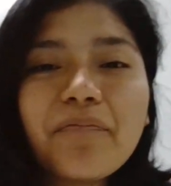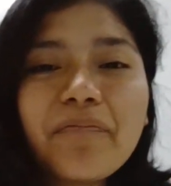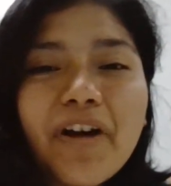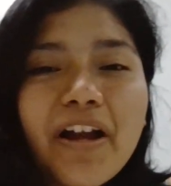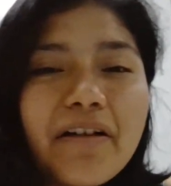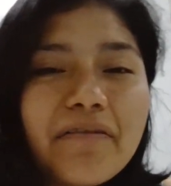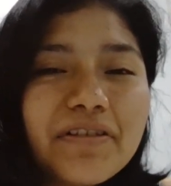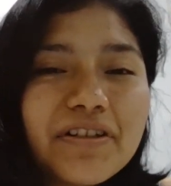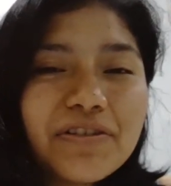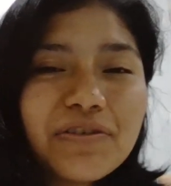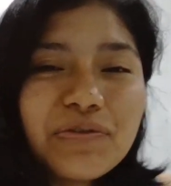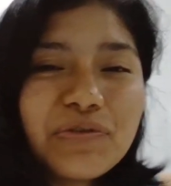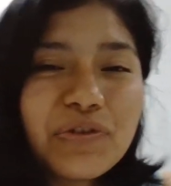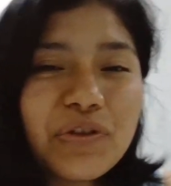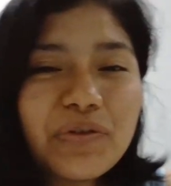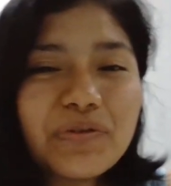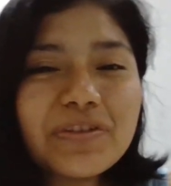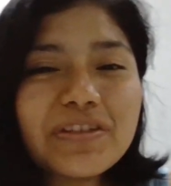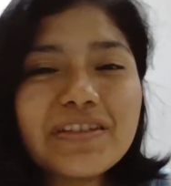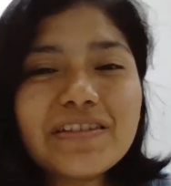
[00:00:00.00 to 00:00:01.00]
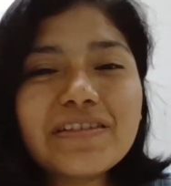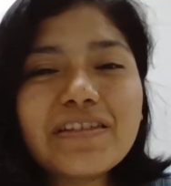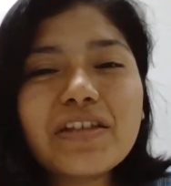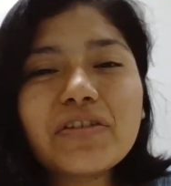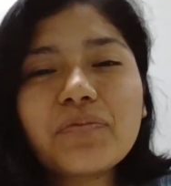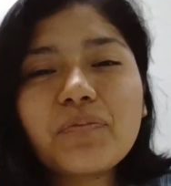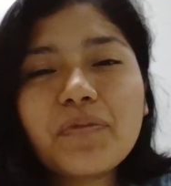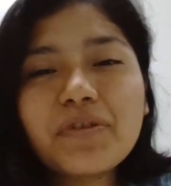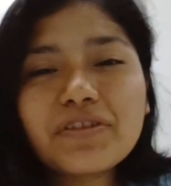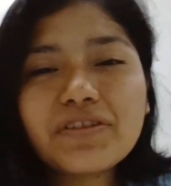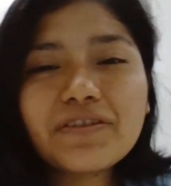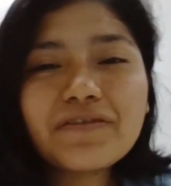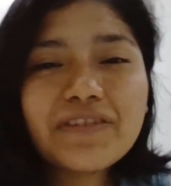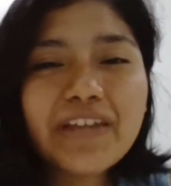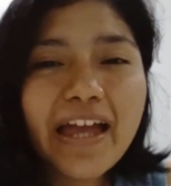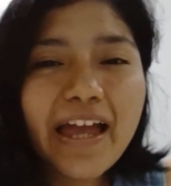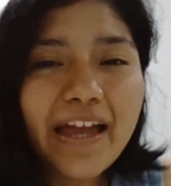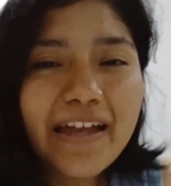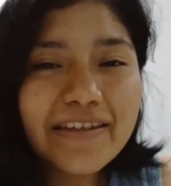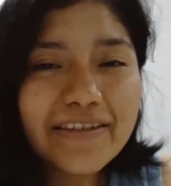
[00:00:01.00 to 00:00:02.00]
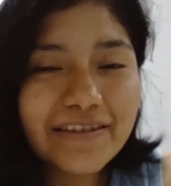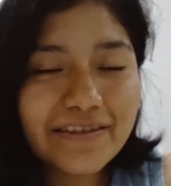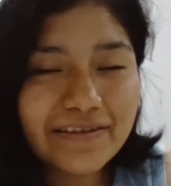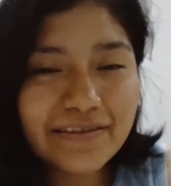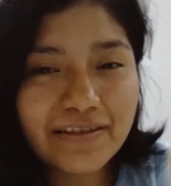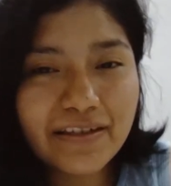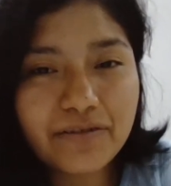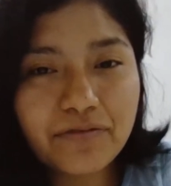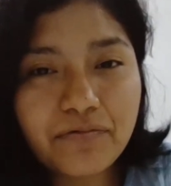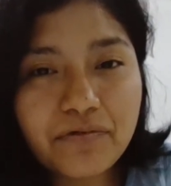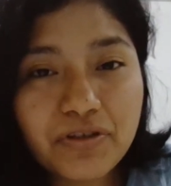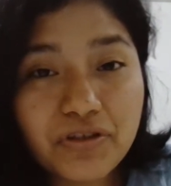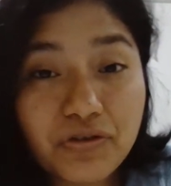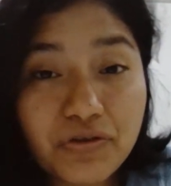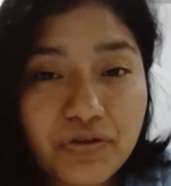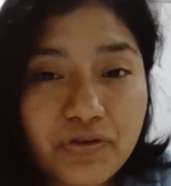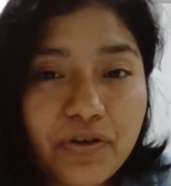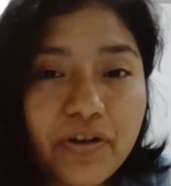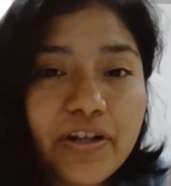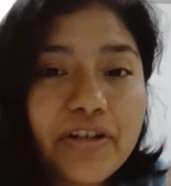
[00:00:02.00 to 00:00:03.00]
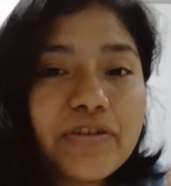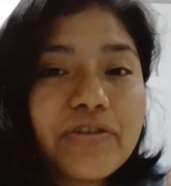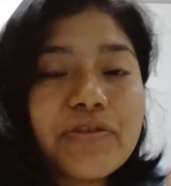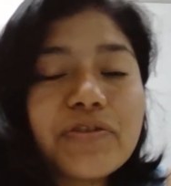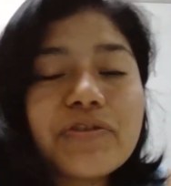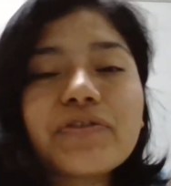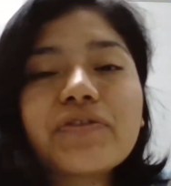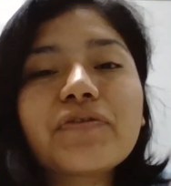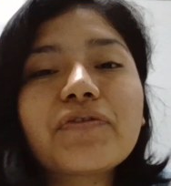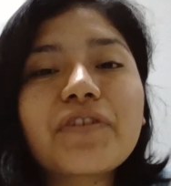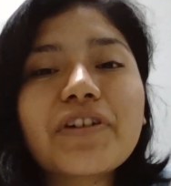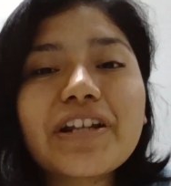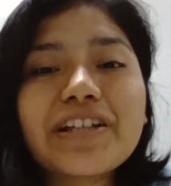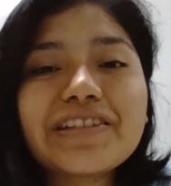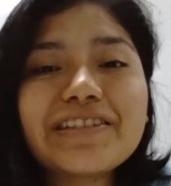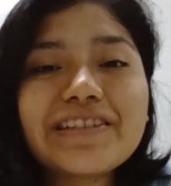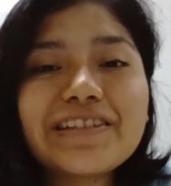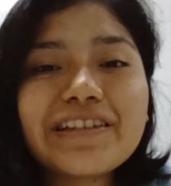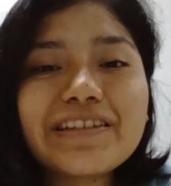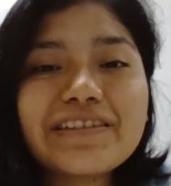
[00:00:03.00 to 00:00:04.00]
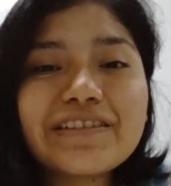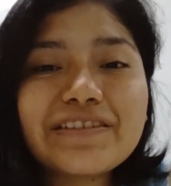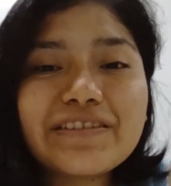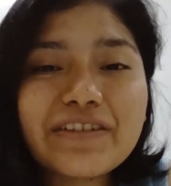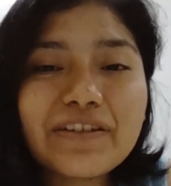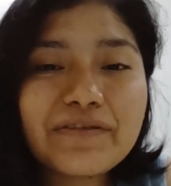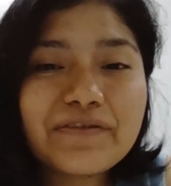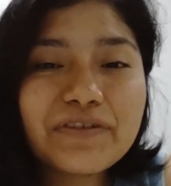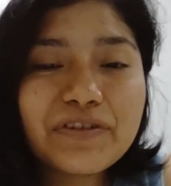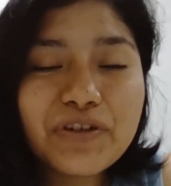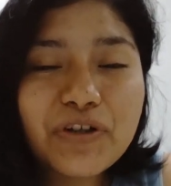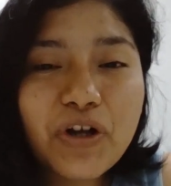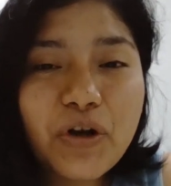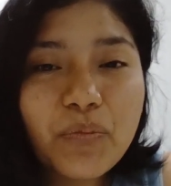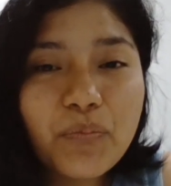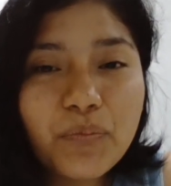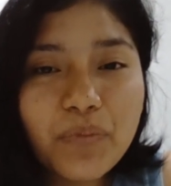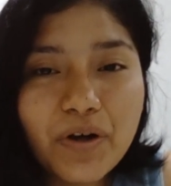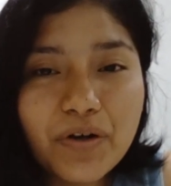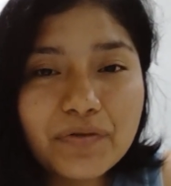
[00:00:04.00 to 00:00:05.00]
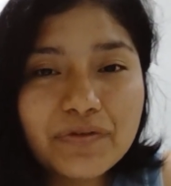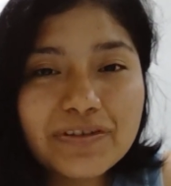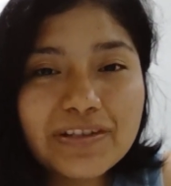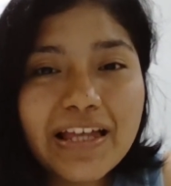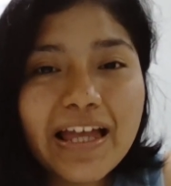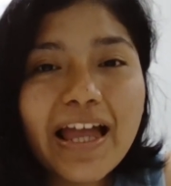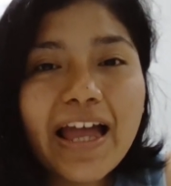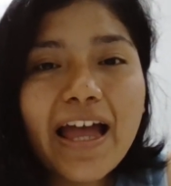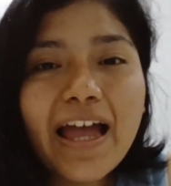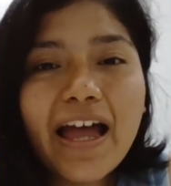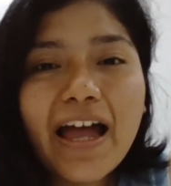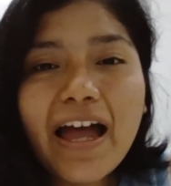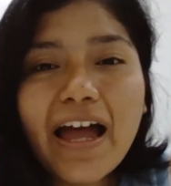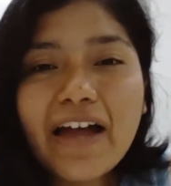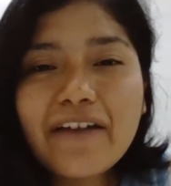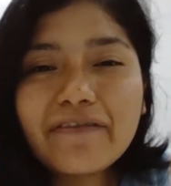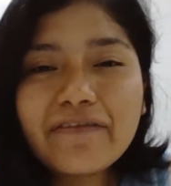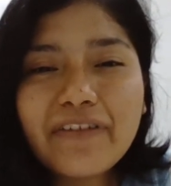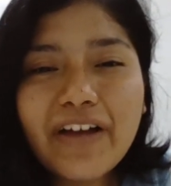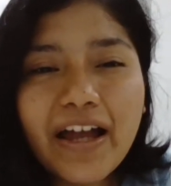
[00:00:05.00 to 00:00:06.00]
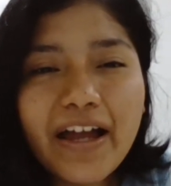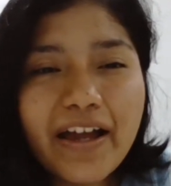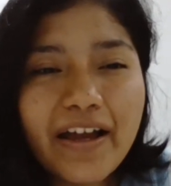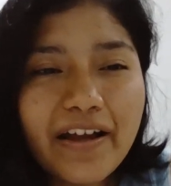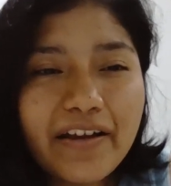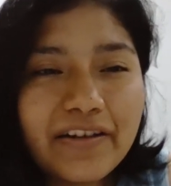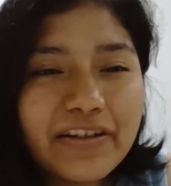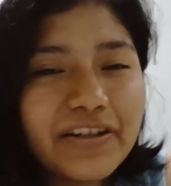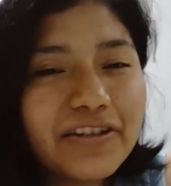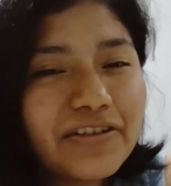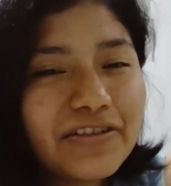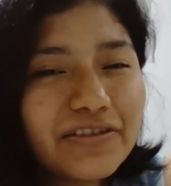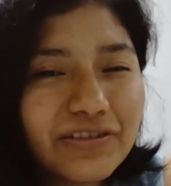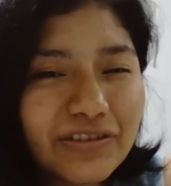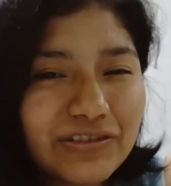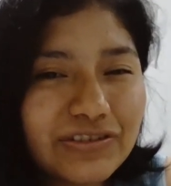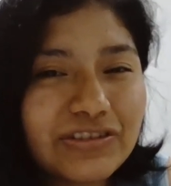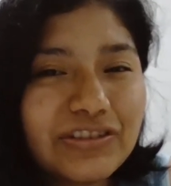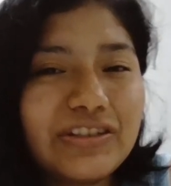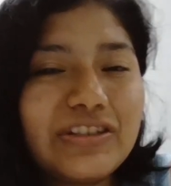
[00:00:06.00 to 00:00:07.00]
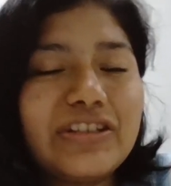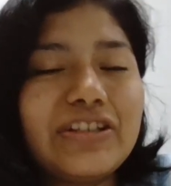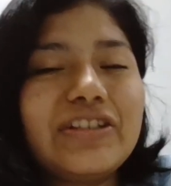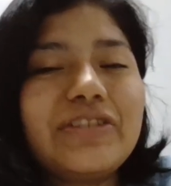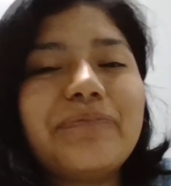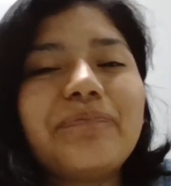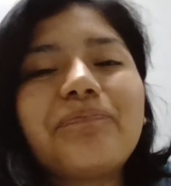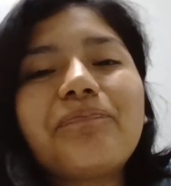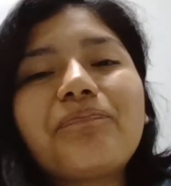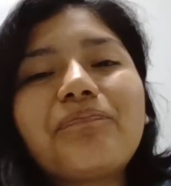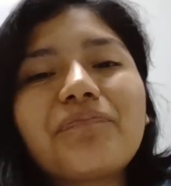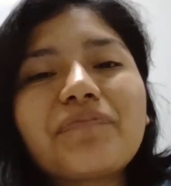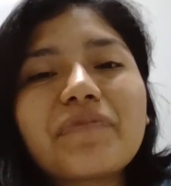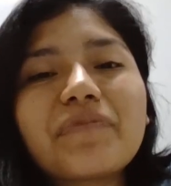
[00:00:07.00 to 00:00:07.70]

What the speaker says: Probably you noticed that most of the agents that we usually use for the synthesis of new compounds have a little toxicity.